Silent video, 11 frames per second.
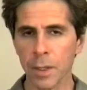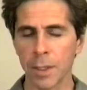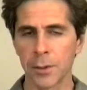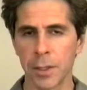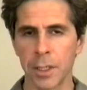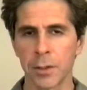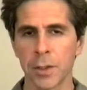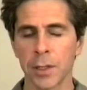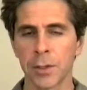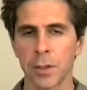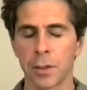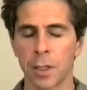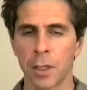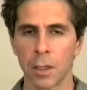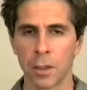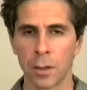It's the incessant
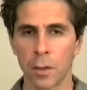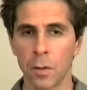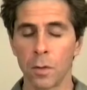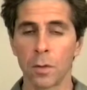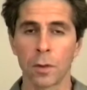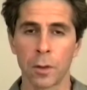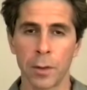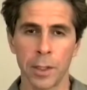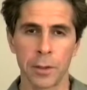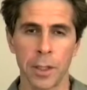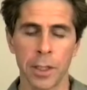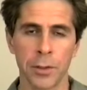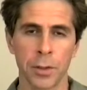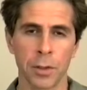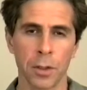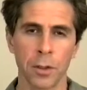goal
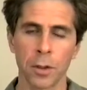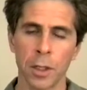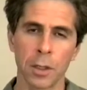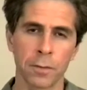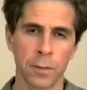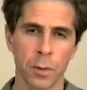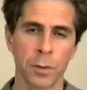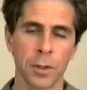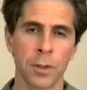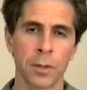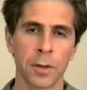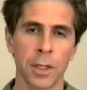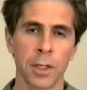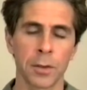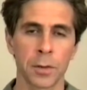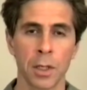orientation, the looking forward to
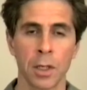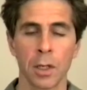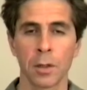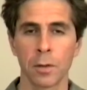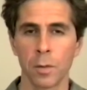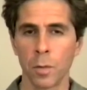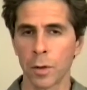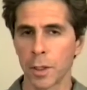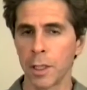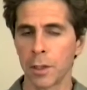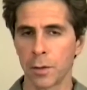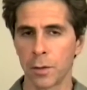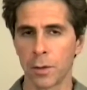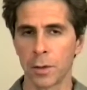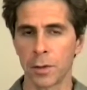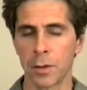things, the working
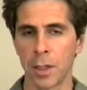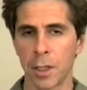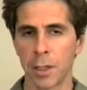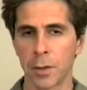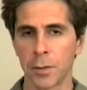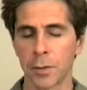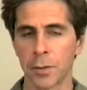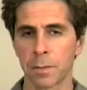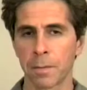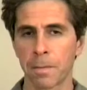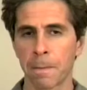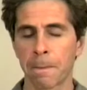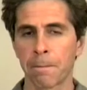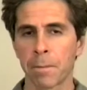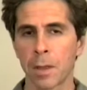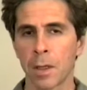towards things,
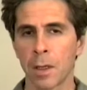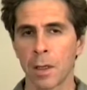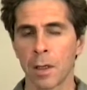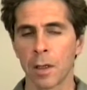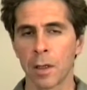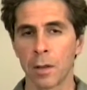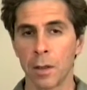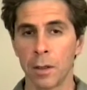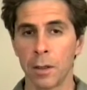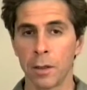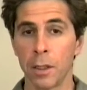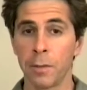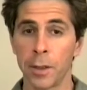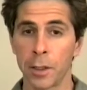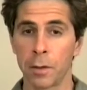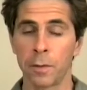the
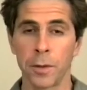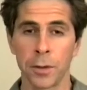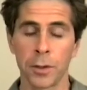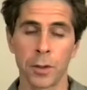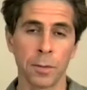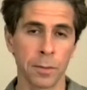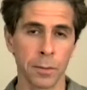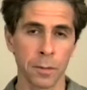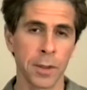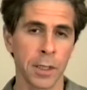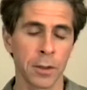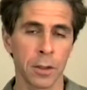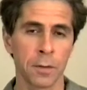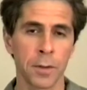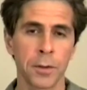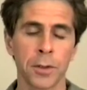living in the future, moving into
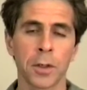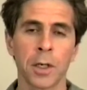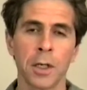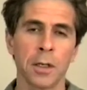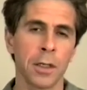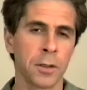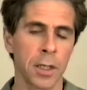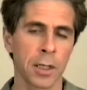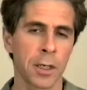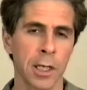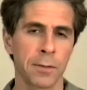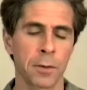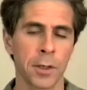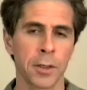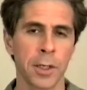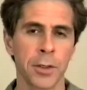the future. It's that kind of
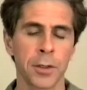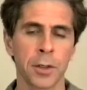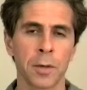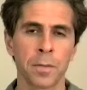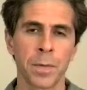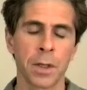orientation